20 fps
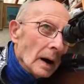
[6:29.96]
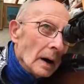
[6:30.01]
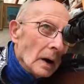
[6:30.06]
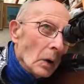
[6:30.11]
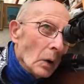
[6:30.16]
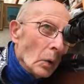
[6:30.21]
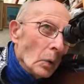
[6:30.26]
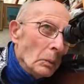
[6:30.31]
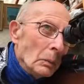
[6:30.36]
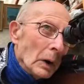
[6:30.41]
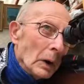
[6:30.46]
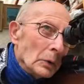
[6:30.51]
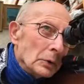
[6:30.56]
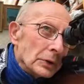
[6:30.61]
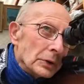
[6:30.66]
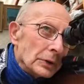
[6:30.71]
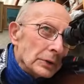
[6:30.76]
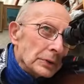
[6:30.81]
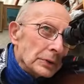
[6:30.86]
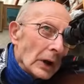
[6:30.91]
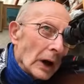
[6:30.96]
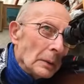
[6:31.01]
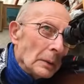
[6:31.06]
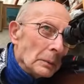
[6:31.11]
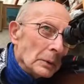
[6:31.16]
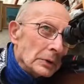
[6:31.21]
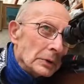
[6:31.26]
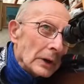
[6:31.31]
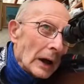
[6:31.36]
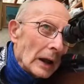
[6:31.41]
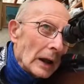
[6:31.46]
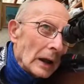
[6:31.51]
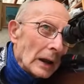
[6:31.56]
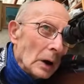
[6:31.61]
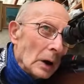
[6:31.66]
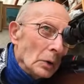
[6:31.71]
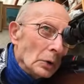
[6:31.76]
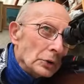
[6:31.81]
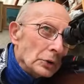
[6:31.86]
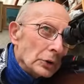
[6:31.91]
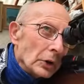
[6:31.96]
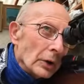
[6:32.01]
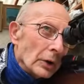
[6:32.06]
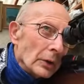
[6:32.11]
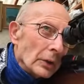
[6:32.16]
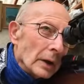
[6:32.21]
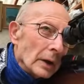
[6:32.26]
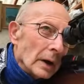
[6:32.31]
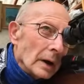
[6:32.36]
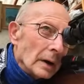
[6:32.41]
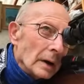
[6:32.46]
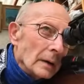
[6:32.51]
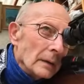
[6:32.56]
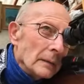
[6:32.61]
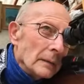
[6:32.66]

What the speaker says: Almost the same as that low shot there.